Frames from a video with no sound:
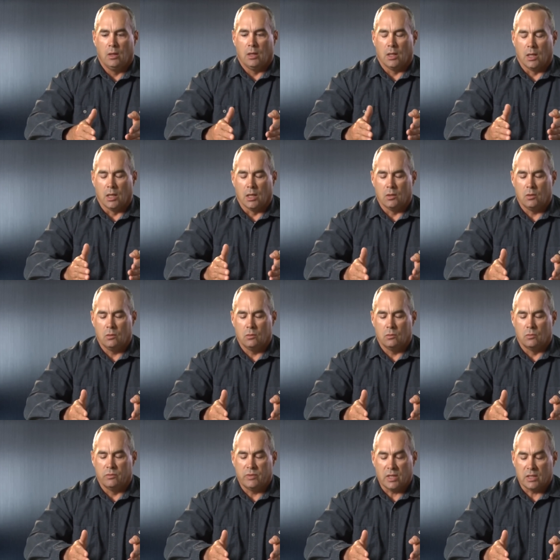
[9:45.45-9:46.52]
and
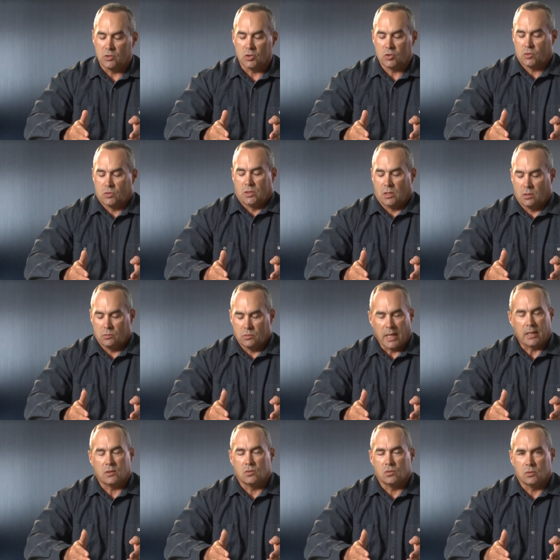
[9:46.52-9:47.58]
we've got to just
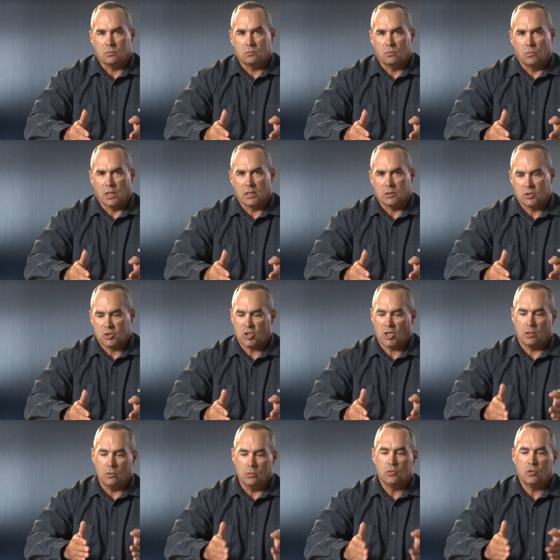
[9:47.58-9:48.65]
take it to them. We've got to
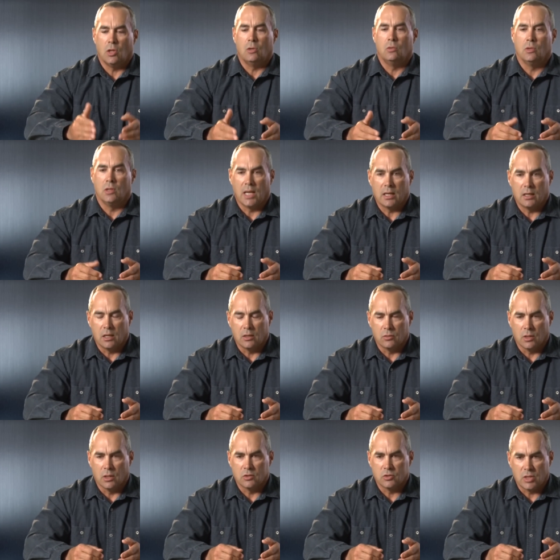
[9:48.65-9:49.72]
set a new tone in that
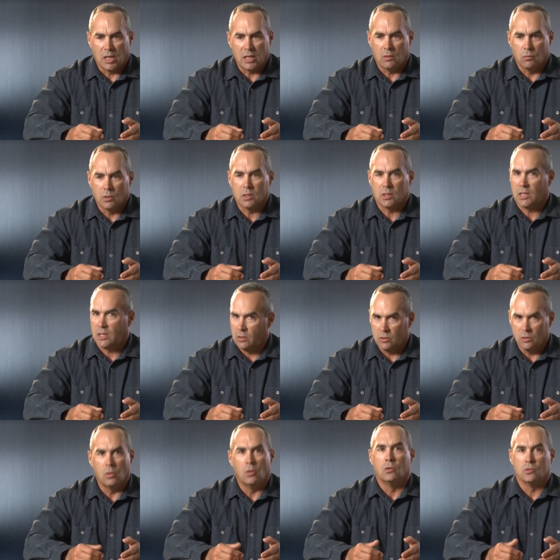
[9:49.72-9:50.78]
country, understand that we're going to kill
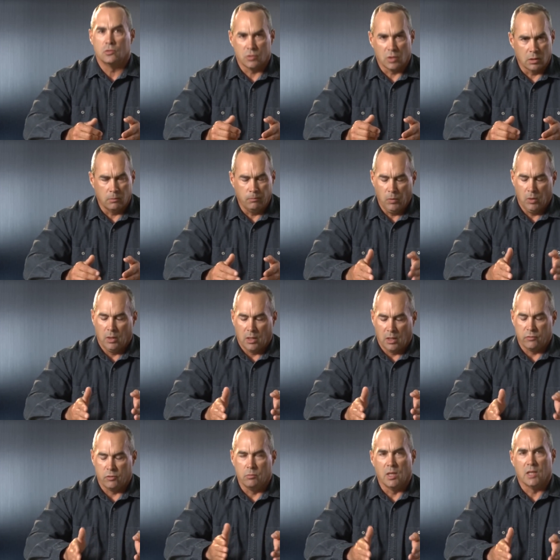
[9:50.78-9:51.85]
you wholesale
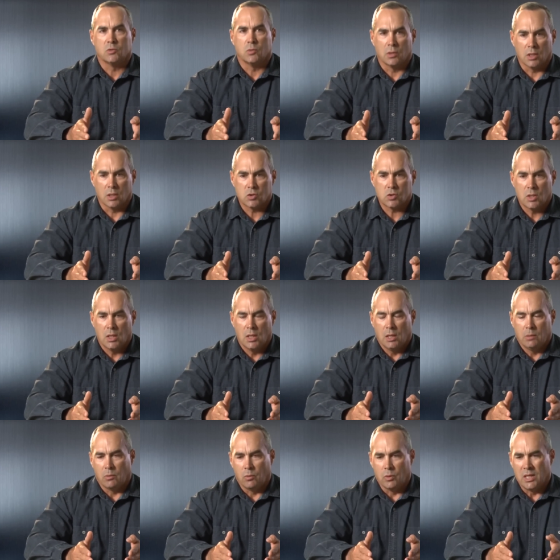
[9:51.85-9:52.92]
if you mess with us.
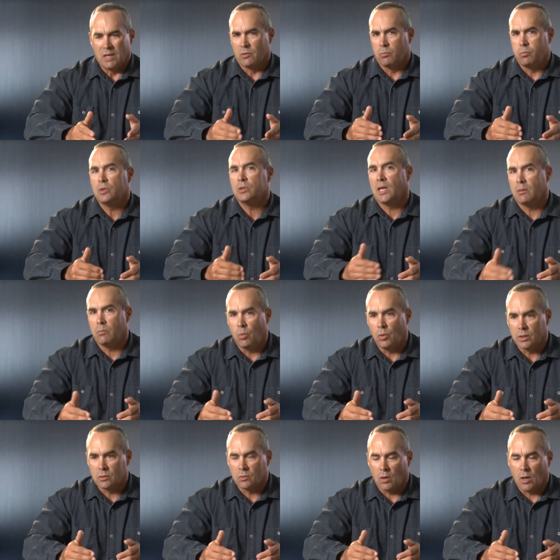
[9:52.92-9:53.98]
But we never put that
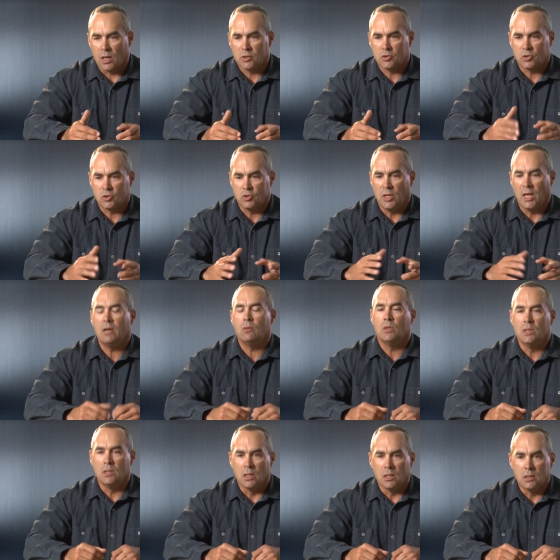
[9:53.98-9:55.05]
point across. This day
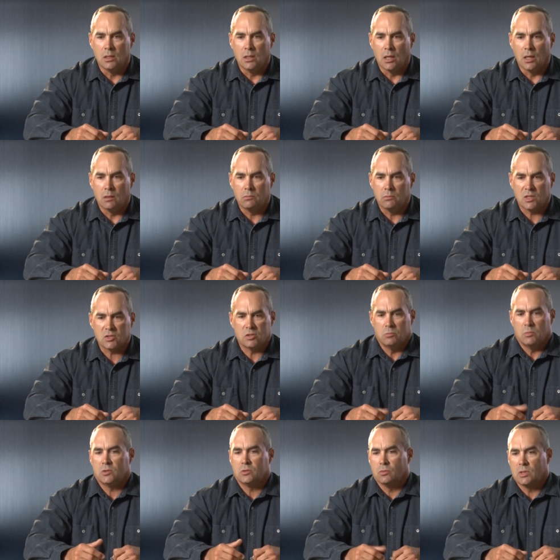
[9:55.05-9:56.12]
we did,
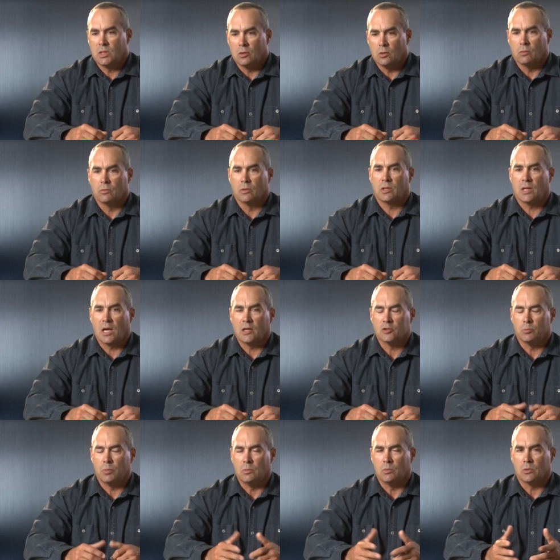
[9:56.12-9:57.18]
estimates we killed over
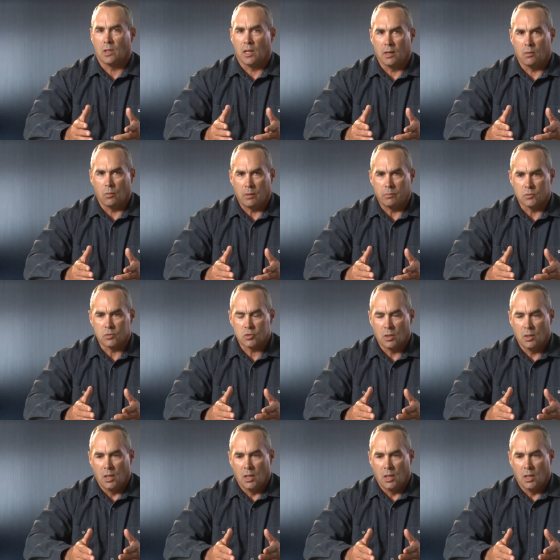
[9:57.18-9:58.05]
1,000 people with light weapons,